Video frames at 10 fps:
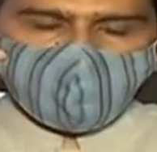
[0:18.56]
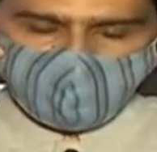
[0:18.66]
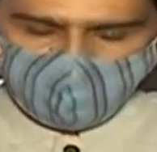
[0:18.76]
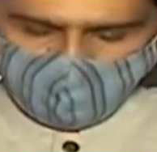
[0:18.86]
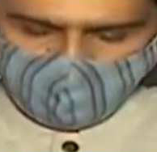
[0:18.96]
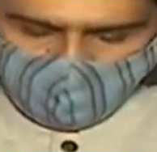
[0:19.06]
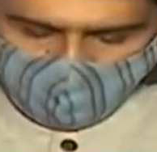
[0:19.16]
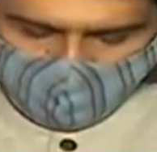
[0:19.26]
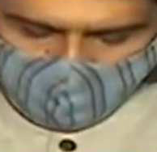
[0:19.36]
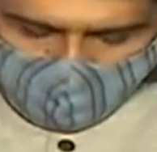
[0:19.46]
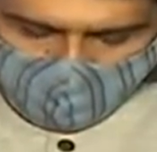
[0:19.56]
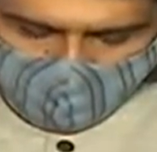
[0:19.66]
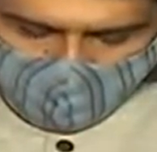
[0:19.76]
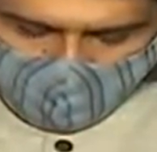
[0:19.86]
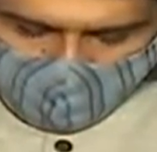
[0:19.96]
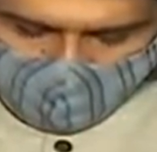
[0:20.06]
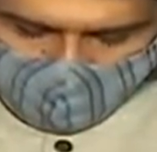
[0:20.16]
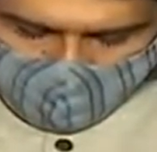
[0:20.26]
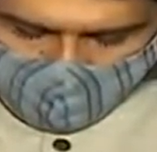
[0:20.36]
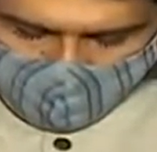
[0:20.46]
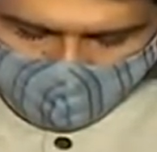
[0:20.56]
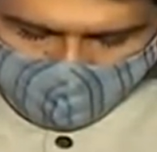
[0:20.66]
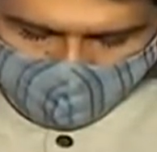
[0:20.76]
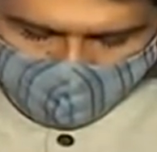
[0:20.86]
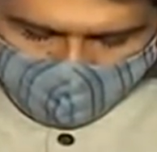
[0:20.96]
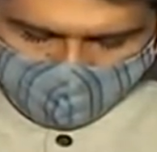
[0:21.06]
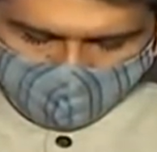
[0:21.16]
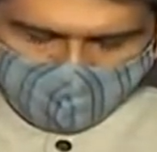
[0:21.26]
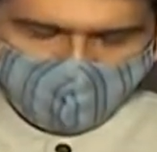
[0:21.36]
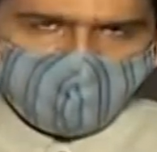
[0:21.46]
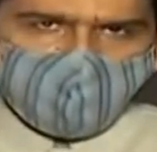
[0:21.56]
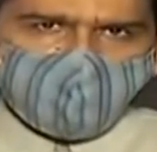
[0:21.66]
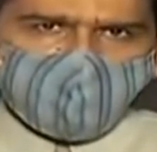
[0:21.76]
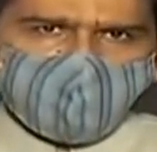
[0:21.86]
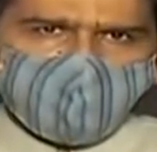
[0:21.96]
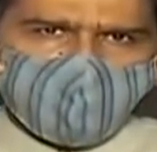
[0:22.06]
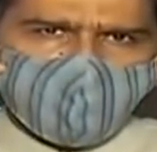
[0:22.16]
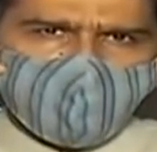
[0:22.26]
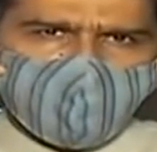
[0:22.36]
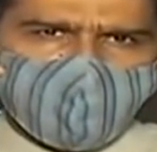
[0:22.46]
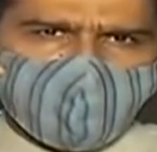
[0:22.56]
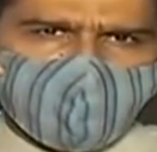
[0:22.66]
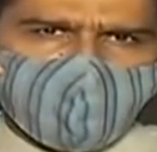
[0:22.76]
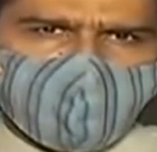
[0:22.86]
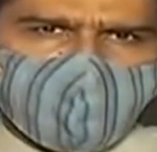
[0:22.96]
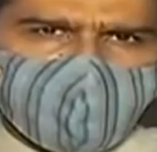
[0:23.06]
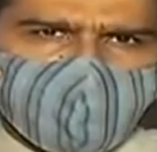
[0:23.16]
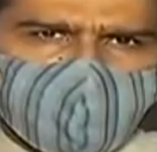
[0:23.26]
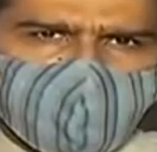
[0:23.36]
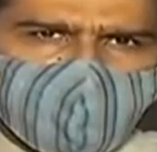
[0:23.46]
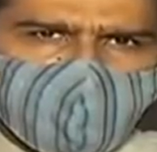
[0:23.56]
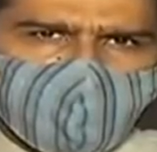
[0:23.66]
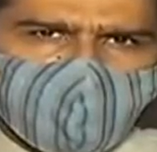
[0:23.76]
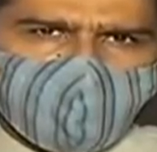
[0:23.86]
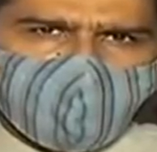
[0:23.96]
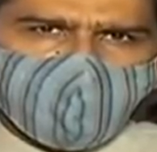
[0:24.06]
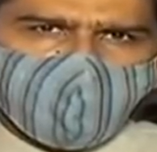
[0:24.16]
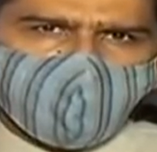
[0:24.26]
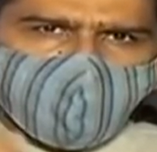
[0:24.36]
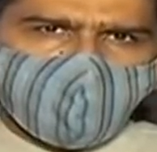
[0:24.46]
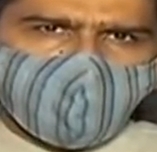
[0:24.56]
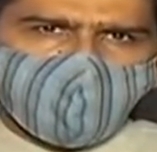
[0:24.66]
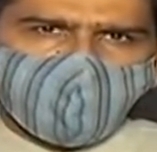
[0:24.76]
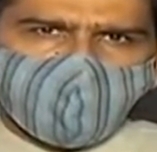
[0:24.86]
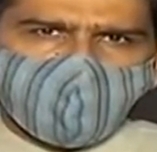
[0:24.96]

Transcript: (not speaking)